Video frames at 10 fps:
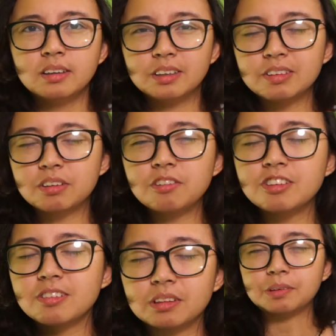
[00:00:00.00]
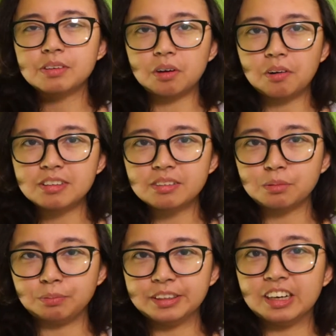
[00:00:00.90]
There was always, there was always
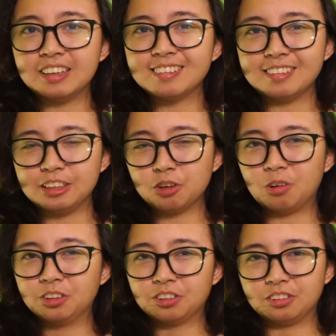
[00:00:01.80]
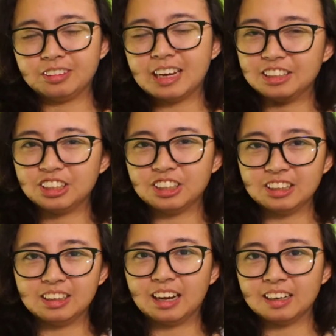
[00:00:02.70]
this weird unseen cultural
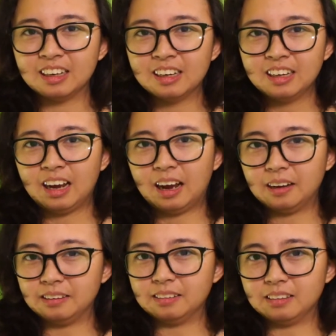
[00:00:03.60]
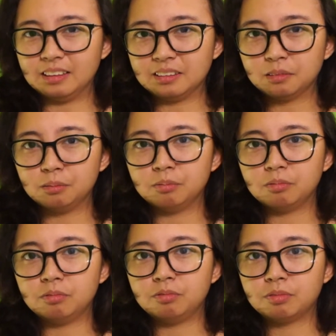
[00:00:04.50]
tension that I like
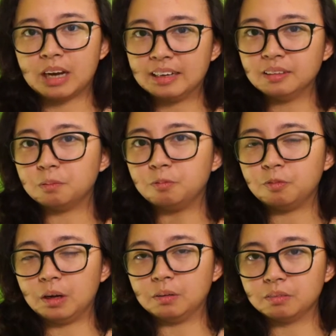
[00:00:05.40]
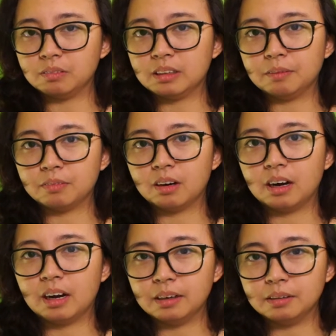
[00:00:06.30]
kind of felt whenever
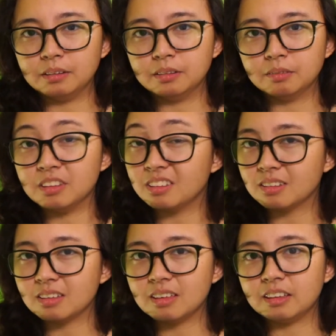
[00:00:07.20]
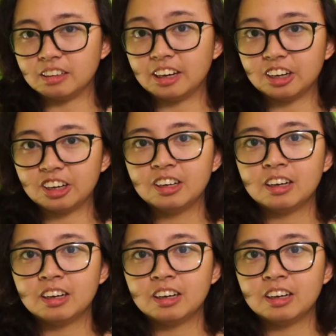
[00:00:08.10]
I was there.